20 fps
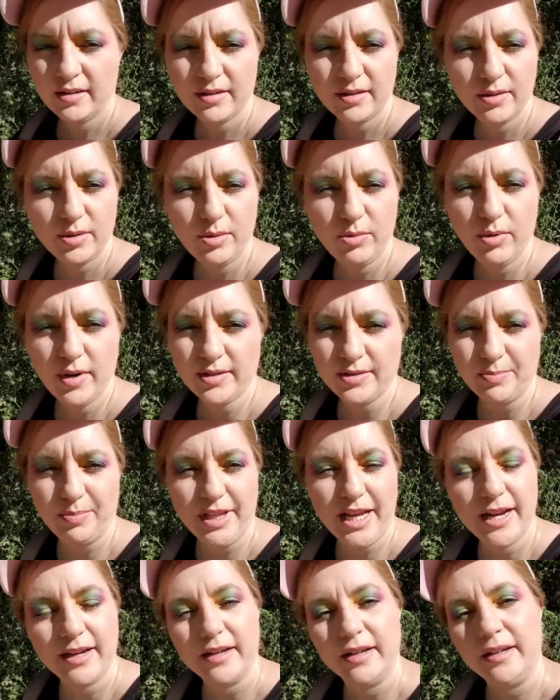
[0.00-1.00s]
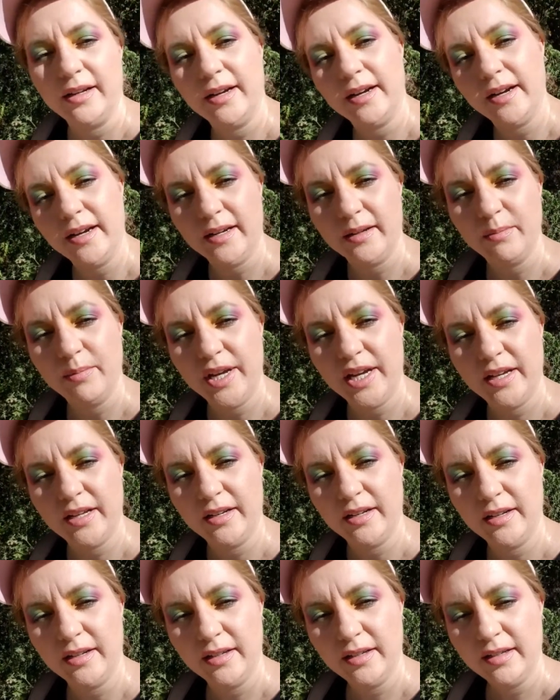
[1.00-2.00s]
who wears black on a hike,
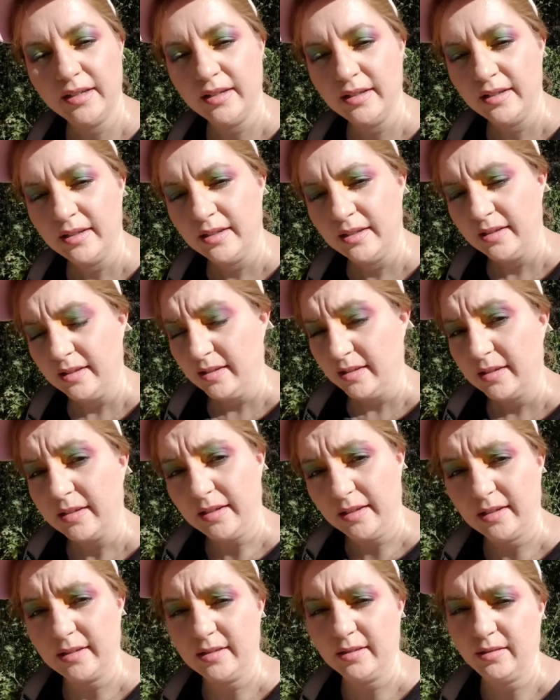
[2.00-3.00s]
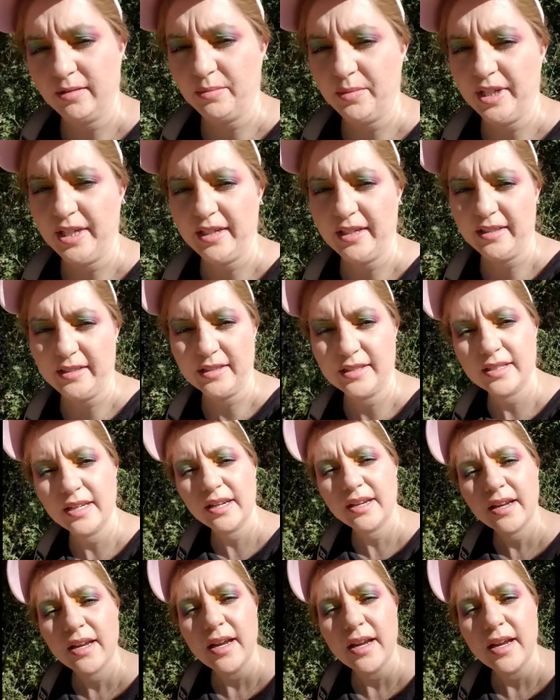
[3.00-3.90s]
man? Nocturnal me does.